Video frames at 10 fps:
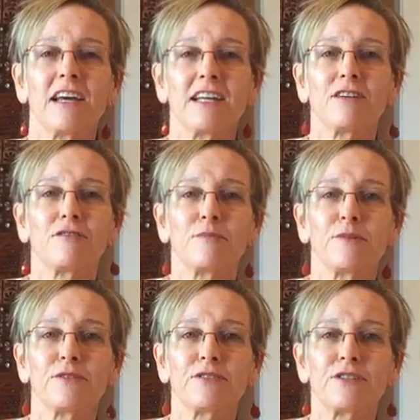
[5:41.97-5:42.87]
lying over
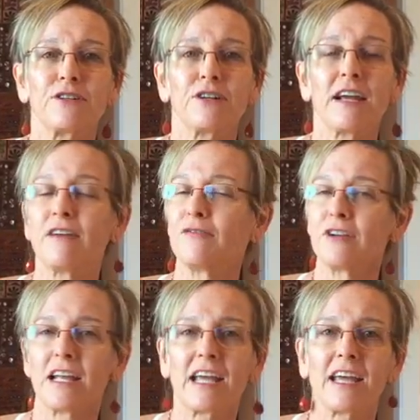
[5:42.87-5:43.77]
bolster
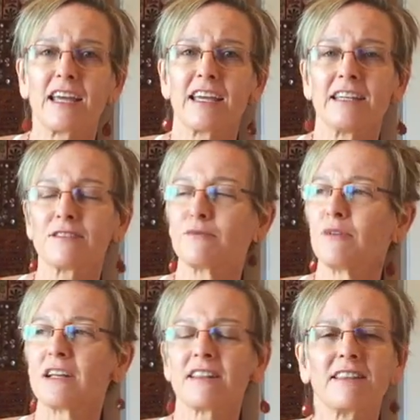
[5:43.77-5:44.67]
every day. It's
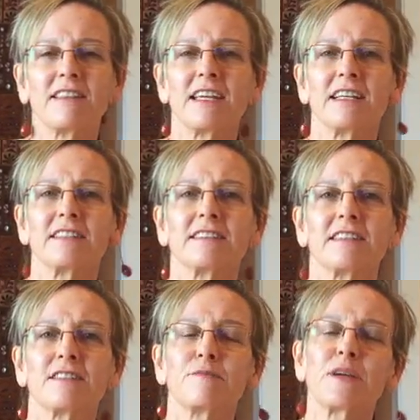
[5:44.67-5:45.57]
one of the things,
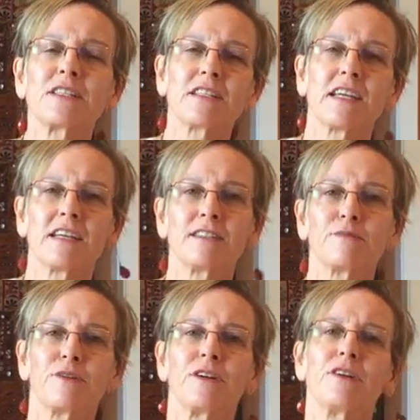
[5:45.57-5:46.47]
especially
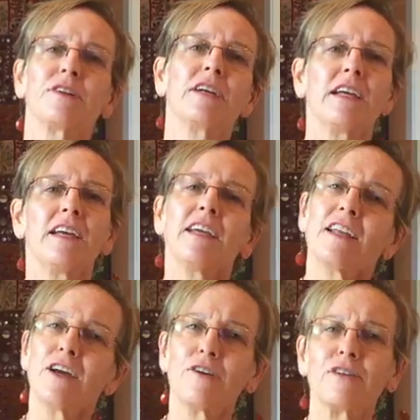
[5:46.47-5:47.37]
as we're,
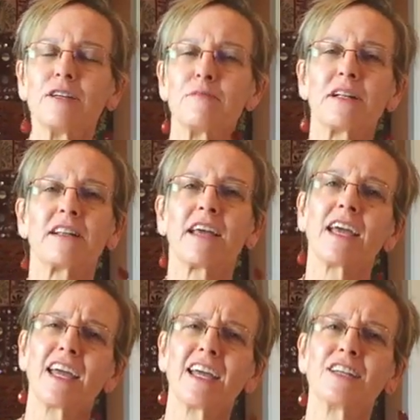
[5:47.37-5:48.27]
in middle
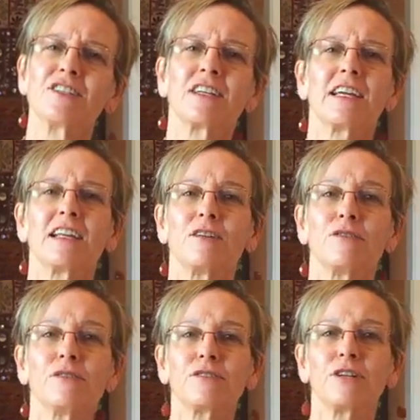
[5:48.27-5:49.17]
age and getting
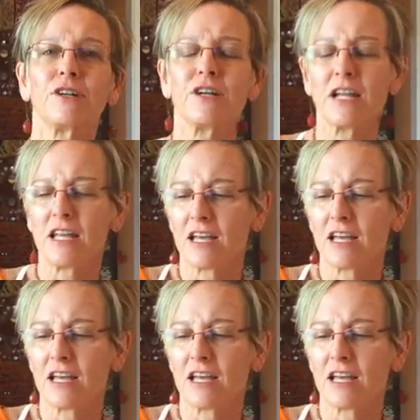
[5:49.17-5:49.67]
older,